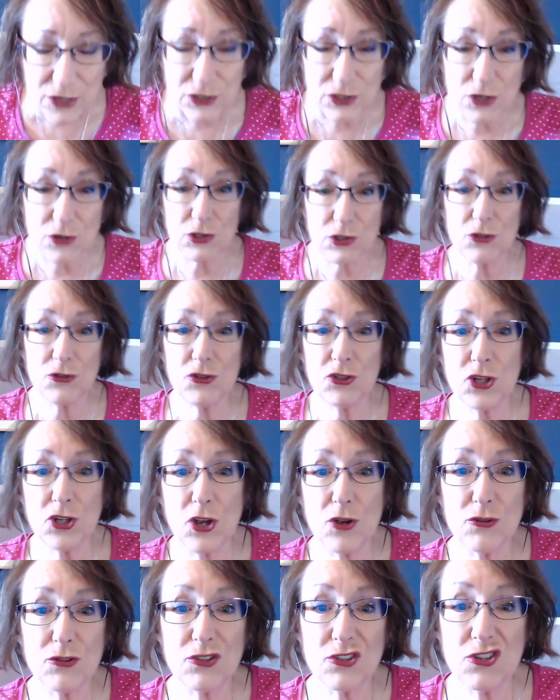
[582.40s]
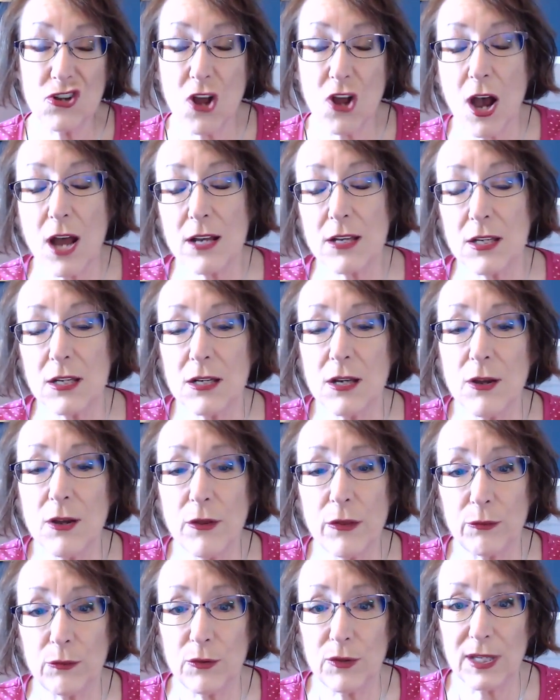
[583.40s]
So you chose not to go
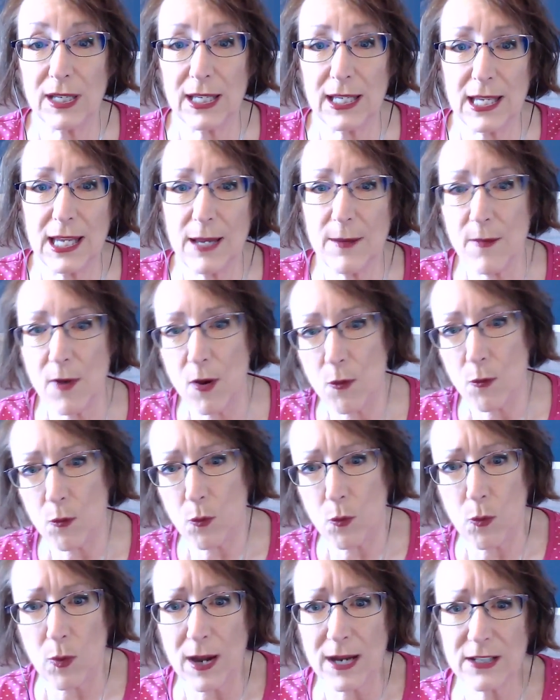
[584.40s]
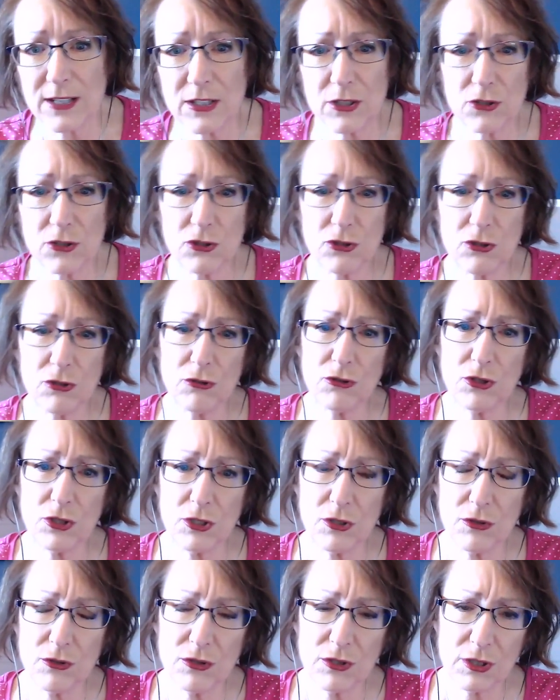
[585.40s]
through the chemo. What did you
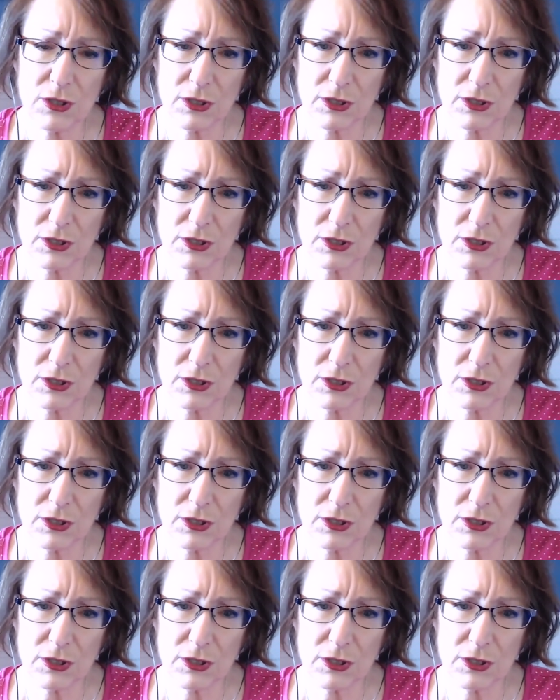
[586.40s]
choose to